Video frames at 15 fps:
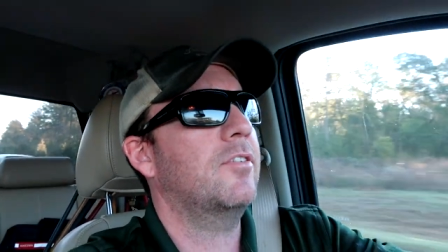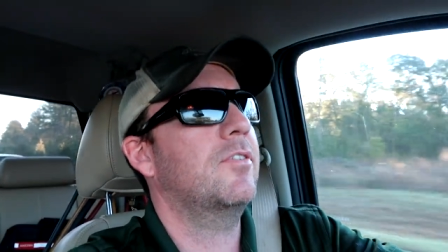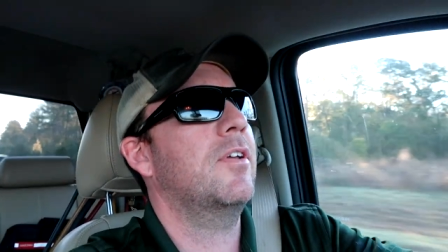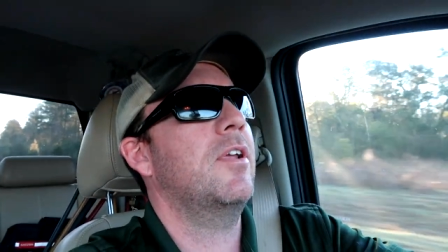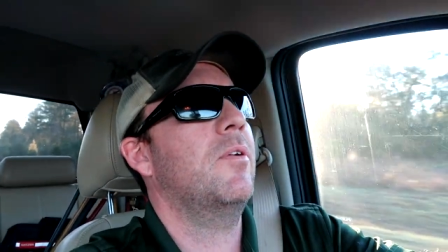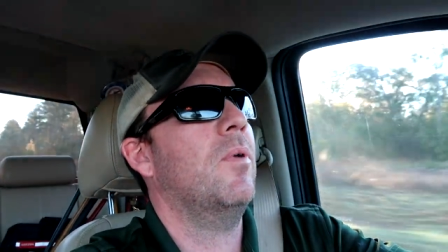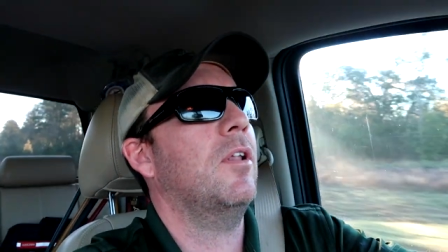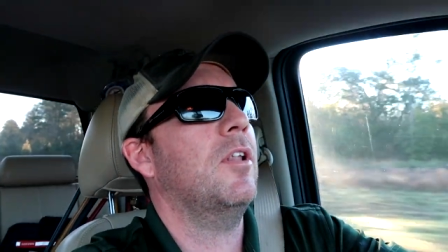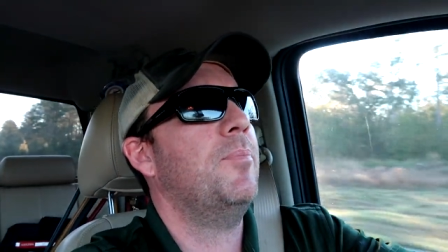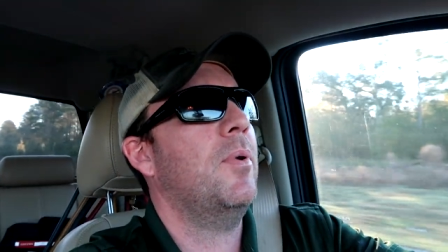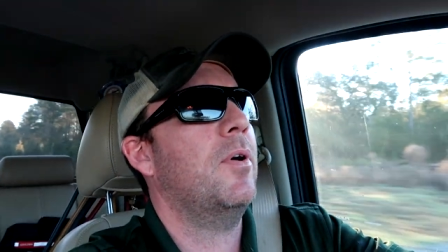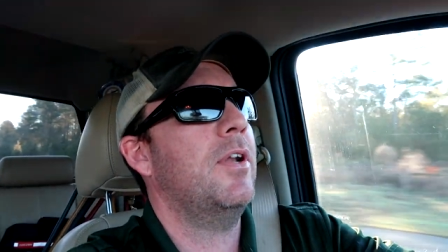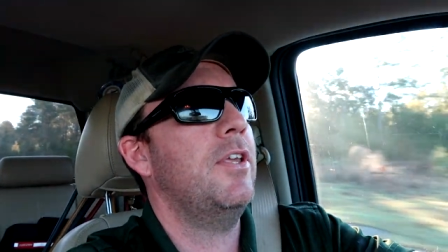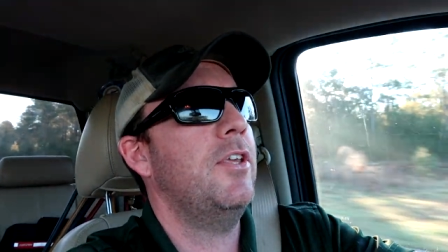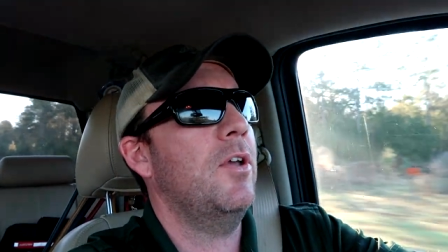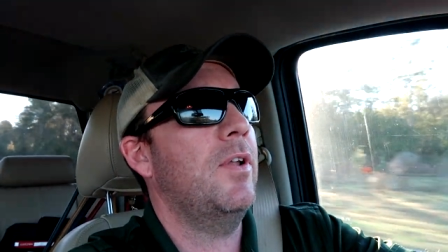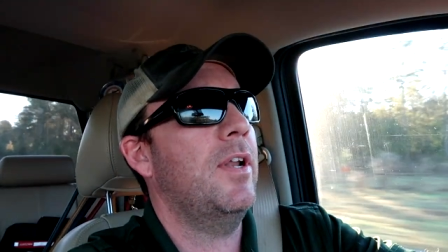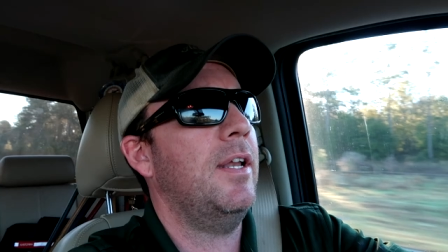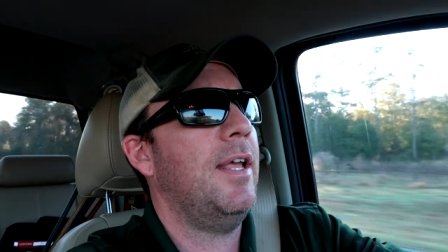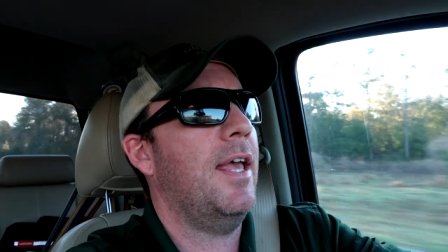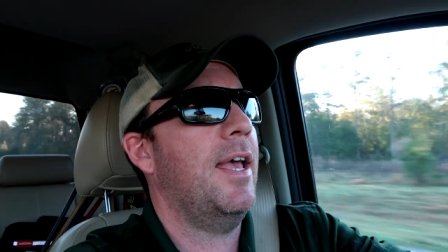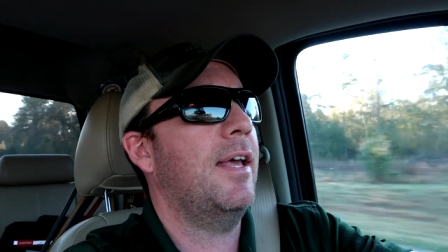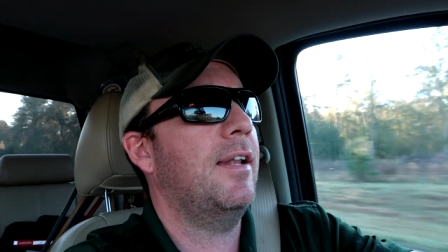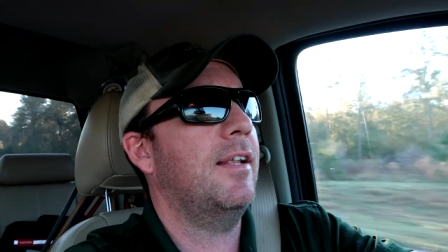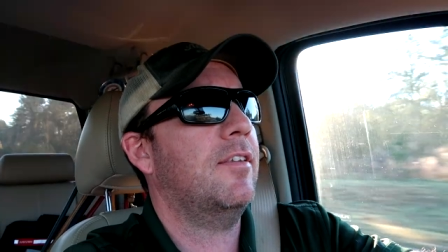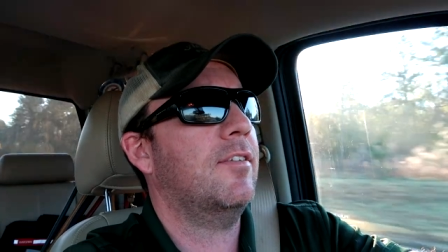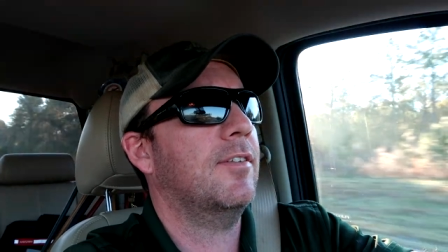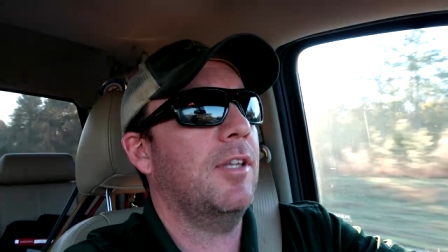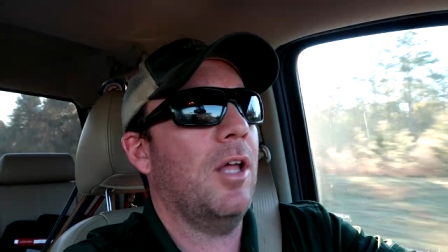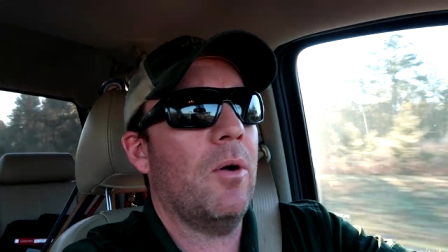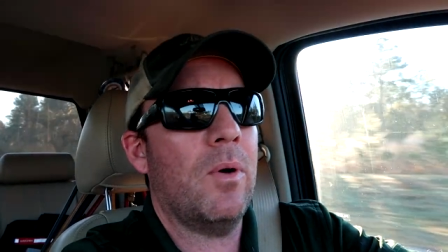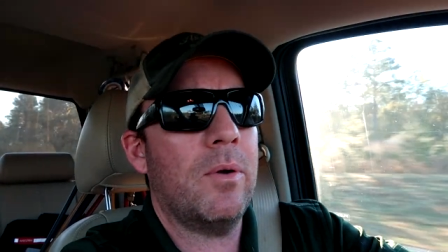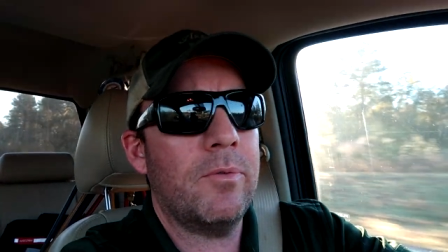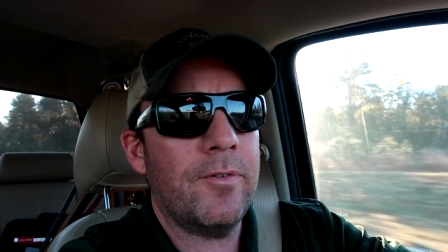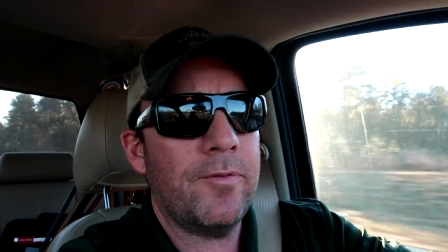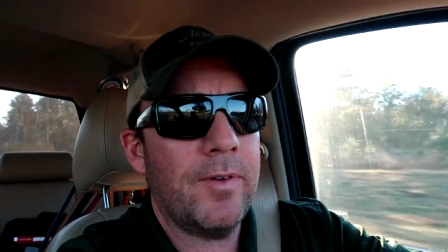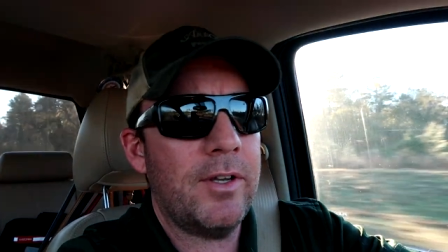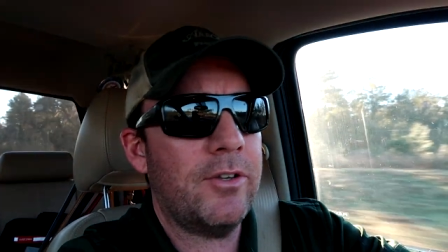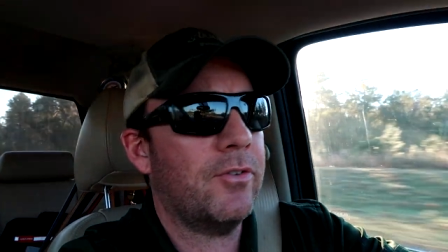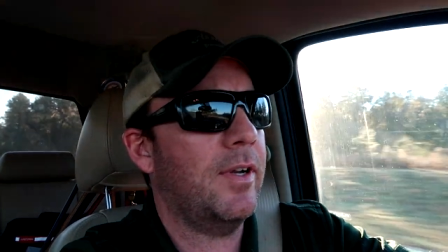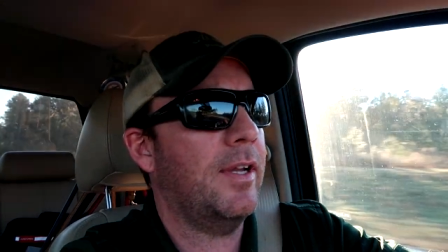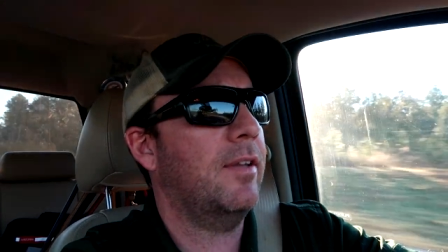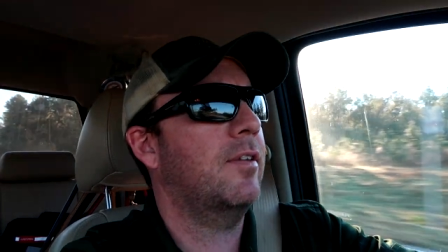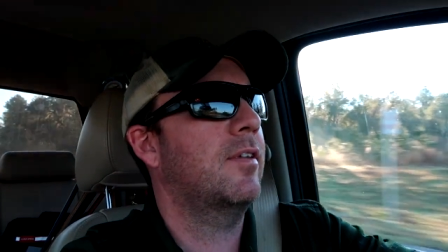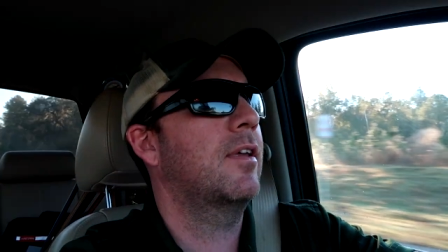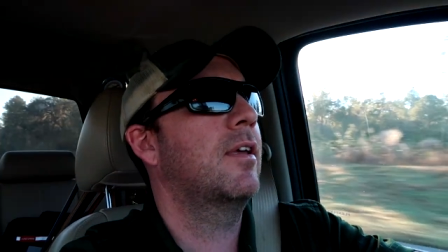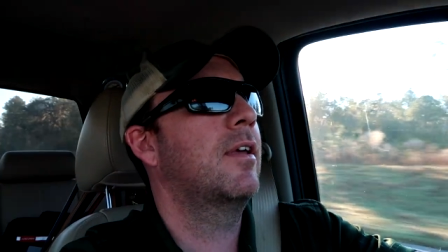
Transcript: So you roll up on a unit and it's low on refrigerant.